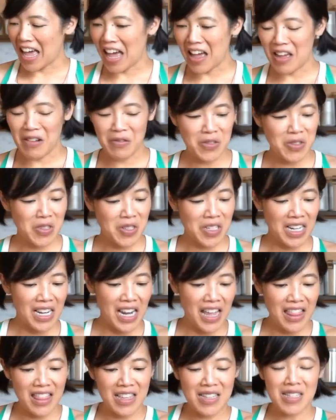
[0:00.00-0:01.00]
And we're just gonna
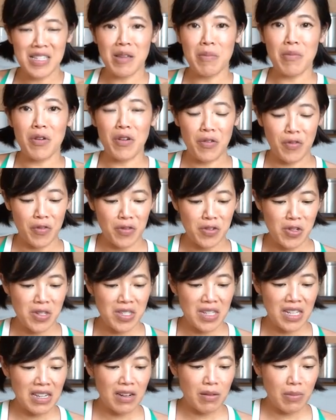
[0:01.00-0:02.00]
let this simmer for
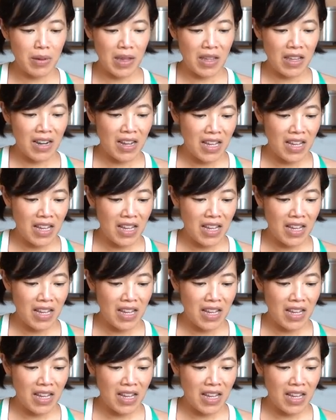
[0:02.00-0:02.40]
just a little bit